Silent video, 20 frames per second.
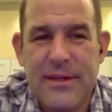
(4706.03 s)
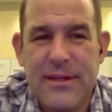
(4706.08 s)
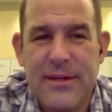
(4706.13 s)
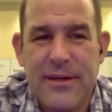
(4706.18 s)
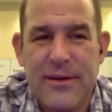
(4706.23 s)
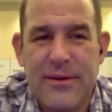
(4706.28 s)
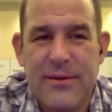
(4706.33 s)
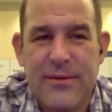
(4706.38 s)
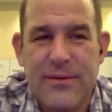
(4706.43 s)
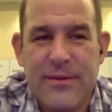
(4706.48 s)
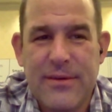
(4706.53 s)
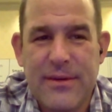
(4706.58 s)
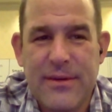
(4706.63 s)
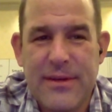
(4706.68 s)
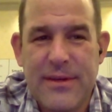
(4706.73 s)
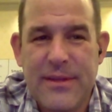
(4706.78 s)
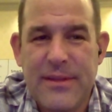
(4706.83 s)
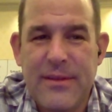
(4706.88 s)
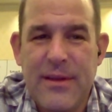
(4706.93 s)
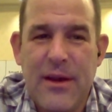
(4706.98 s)
you know,
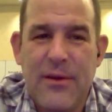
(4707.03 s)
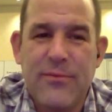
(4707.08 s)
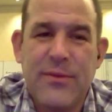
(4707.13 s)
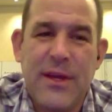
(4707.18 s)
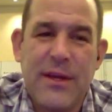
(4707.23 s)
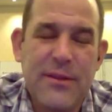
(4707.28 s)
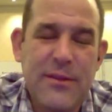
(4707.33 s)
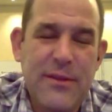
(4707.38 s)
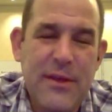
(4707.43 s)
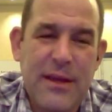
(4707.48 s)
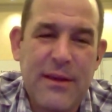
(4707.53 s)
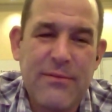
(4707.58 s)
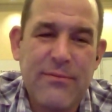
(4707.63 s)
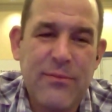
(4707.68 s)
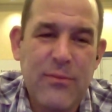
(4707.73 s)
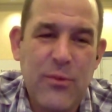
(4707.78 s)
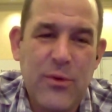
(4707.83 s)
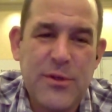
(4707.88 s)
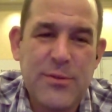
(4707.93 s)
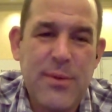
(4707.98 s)
uh, the other
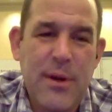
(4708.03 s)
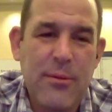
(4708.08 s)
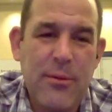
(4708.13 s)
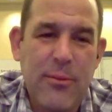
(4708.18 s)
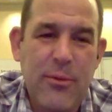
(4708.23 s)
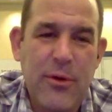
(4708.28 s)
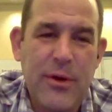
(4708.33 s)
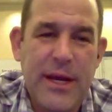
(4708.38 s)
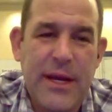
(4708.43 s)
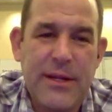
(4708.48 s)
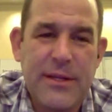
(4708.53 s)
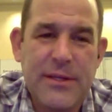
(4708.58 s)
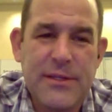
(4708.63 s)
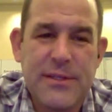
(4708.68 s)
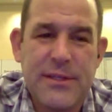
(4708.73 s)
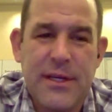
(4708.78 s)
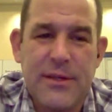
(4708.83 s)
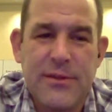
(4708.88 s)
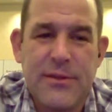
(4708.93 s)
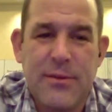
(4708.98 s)
thing we should probably point out
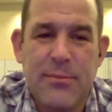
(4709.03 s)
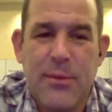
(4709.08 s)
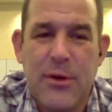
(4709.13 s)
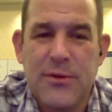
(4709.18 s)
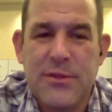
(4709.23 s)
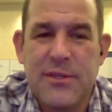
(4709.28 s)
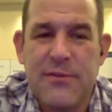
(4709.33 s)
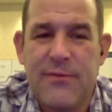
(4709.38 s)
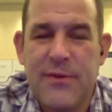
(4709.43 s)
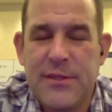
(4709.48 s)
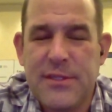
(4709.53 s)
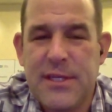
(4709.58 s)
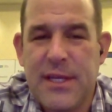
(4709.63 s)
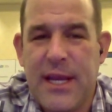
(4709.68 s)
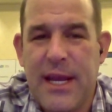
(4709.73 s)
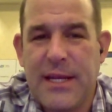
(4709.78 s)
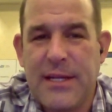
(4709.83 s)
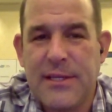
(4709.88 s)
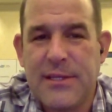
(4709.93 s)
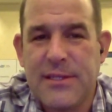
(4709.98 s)
is the most
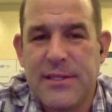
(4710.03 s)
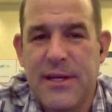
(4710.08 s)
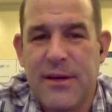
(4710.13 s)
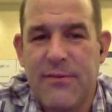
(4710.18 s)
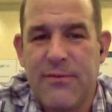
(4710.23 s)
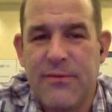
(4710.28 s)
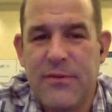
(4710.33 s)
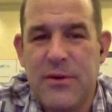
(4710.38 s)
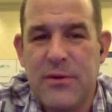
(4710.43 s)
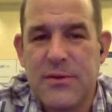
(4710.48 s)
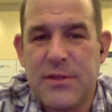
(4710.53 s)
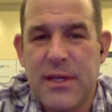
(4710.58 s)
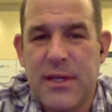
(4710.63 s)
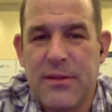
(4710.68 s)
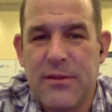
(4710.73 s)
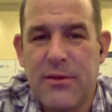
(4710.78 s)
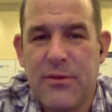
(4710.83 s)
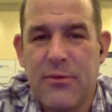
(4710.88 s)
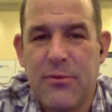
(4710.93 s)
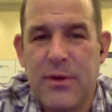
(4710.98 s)
sophisticated stuff
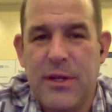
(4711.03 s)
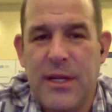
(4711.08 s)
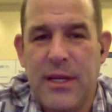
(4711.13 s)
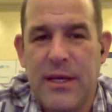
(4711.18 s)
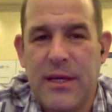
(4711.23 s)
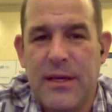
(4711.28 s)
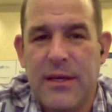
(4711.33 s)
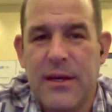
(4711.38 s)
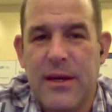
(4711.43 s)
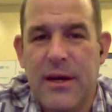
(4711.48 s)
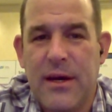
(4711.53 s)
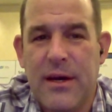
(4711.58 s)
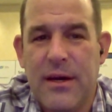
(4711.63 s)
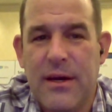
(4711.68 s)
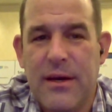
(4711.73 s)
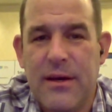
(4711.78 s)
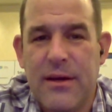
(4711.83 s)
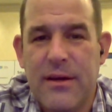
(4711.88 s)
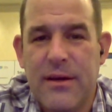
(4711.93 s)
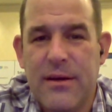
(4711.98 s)
using the 3D,
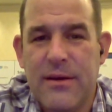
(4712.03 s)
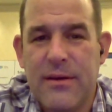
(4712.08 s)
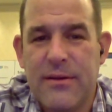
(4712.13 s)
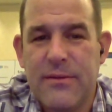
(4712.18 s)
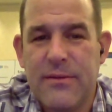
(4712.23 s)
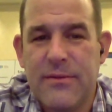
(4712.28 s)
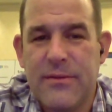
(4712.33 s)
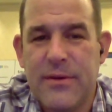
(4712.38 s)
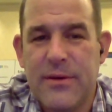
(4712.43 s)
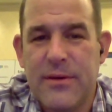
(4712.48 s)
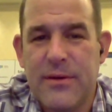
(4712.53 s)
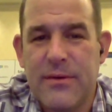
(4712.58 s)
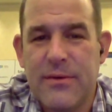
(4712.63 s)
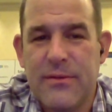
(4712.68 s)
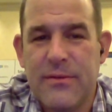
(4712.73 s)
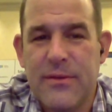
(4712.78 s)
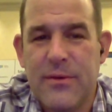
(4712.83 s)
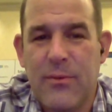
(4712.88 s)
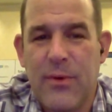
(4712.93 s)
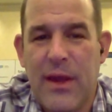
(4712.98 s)
uh,
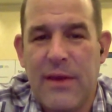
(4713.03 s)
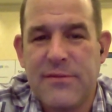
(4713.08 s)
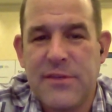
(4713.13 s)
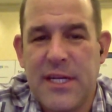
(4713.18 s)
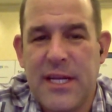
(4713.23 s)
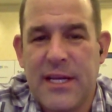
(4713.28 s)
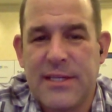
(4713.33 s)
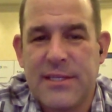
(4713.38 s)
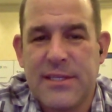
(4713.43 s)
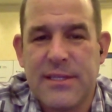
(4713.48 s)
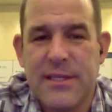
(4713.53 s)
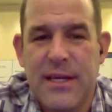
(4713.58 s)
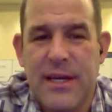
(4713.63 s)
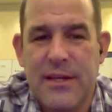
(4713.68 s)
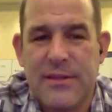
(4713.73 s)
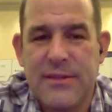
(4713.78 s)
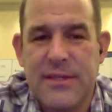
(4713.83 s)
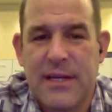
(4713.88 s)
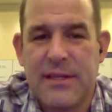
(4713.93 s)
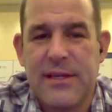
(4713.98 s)
the the Waves NX
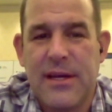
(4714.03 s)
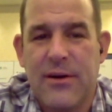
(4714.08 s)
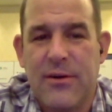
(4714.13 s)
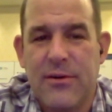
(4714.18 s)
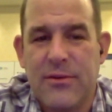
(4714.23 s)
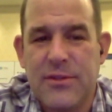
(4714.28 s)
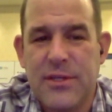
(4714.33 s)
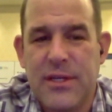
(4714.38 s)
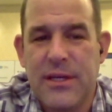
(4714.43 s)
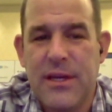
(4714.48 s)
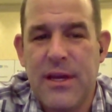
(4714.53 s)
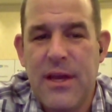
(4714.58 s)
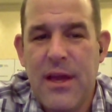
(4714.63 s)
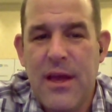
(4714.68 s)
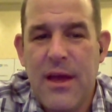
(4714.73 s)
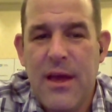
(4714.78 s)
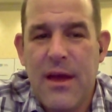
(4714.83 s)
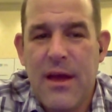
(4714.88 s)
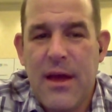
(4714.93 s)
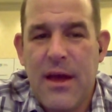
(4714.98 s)
uh, technology,
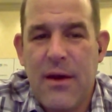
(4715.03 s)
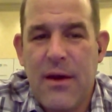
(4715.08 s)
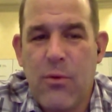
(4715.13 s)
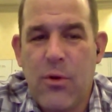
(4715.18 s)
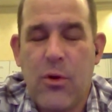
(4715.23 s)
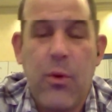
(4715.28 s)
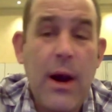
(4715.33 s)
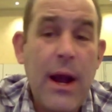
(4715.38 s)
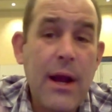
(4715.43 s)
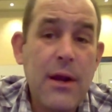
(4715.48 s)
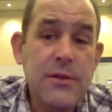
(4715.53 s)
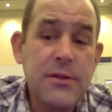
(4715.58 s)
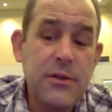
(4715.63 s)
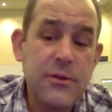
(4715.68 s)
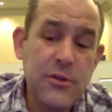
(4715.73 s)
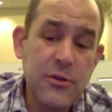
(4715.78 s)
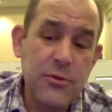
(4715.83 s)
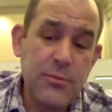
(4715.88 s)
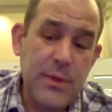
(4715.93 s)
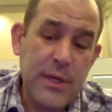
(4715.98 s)
requires
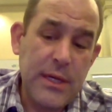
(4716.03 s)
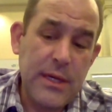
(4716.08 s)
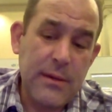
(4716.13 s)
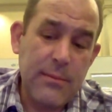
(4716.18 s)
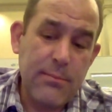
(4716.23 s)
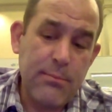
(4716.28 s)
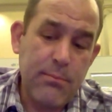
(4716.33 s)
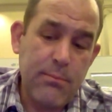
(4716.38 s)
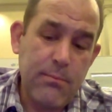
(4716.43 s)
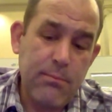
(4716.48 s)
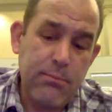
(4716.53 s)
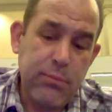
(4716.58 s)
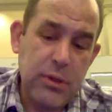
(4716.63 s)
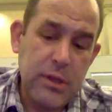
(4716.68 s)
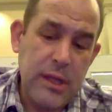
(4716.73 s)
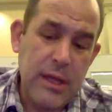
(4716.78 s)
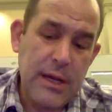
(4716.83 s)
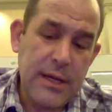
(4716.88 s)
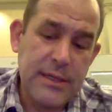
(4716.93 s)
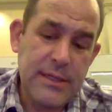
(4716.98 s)
you to be
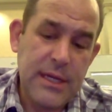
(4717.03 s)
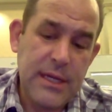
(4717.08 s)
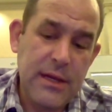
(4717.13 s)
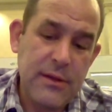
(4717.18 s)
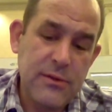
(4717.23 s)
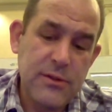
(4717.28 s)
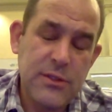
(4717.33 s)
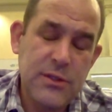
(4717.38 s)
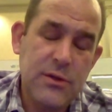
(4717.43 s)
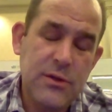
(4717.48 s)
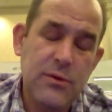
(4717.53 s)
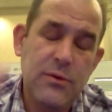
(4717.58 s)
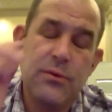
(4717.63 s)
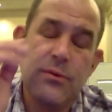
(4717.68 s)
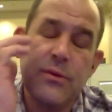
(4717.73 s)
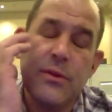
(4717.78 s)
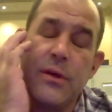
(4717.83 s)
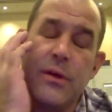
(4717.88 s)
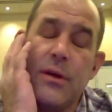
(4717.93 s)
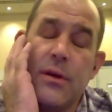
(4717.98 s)
plugged
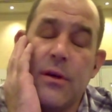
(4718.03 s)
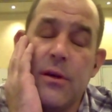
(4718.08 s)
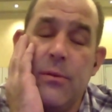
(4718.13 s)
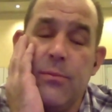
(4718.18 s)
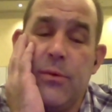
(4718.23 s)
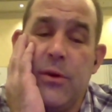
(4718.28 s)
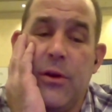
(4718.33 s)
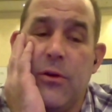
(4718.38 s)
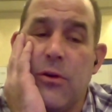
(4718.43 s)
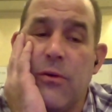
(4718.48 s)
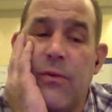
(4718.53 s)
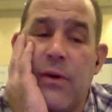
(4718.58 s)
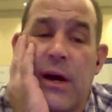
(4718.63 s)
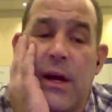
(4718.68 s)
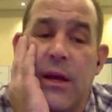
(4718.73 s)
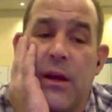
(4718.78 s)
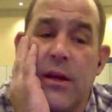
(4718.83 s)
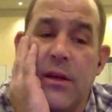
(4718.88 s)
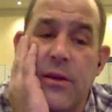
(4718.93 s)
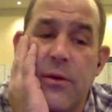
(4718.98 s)
into the computer
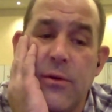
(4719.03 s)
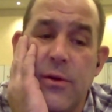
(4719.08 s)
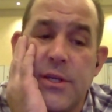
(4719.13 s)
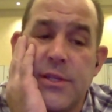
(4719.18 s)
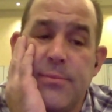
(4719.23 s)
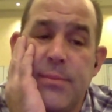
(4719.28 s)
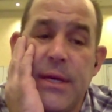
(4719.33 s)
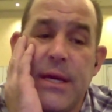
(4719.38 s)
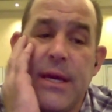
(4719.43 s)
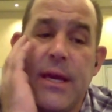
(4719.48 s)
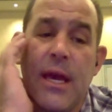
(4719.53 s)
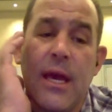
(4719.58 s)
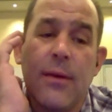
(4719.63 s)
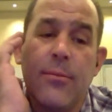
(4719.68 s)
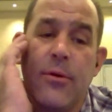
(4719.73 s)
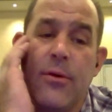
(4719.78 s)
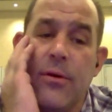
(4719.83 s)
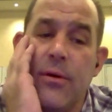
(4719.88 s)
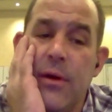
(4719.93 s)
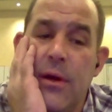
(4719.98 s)
via a USB
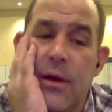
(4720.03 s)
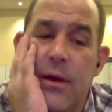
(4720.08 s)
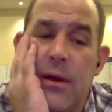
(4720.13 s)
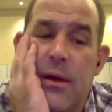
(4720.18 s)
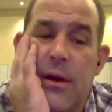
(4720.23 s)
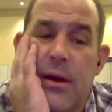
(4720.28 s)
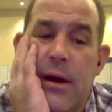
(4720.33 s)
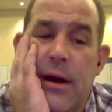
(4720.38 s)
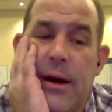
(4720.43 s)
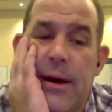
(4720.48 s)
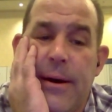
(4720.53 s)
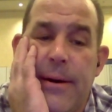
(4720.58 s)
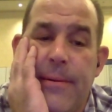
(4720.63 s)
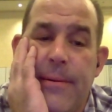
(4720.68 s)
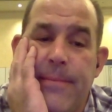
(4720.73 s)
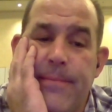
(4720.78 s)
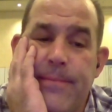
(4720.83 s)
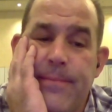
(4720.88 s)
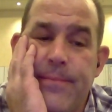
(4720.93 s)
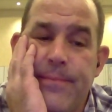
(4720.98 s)
cable. Um,
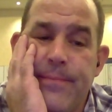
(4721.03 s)
That's